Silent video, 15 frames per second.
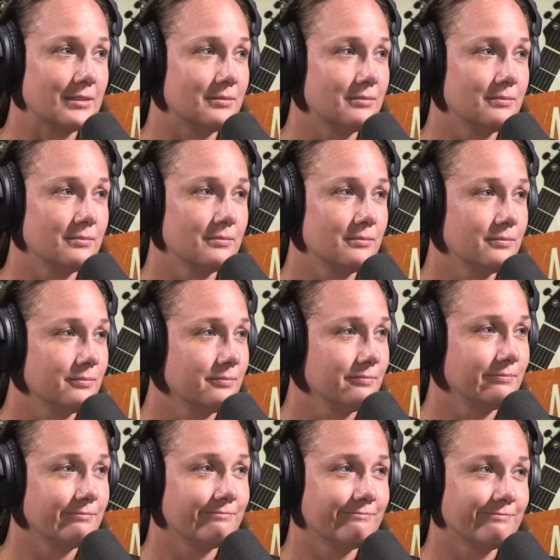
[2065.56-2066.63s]
All right.
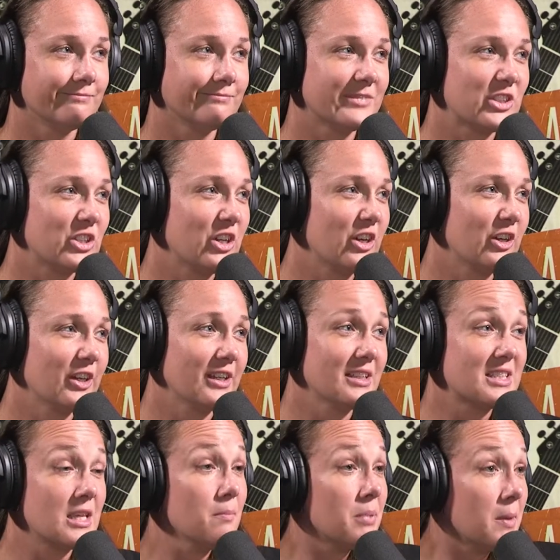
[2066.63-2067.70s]
So sorry.
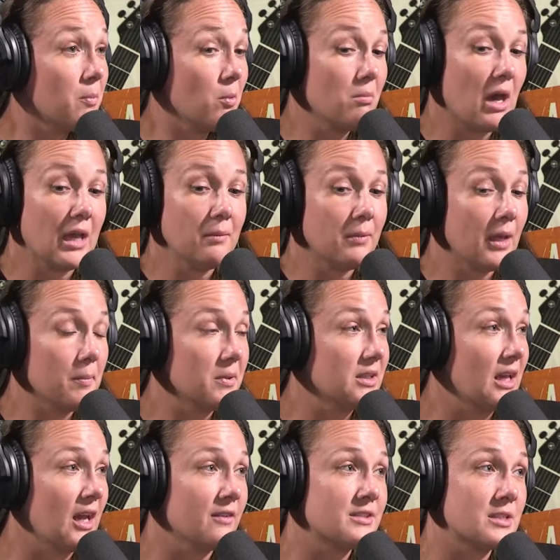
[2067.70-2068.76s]
Some people might be well, able
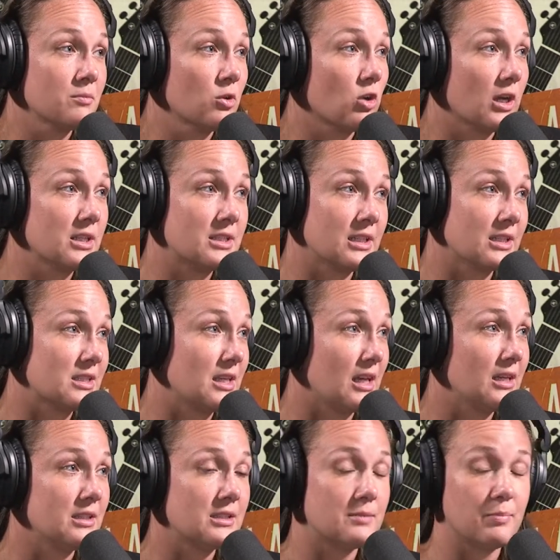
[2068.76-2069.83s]
to have some great success.
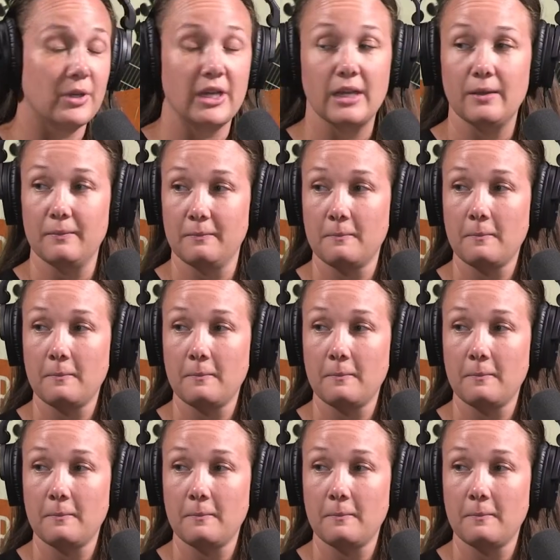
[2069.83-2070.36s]
What's quick?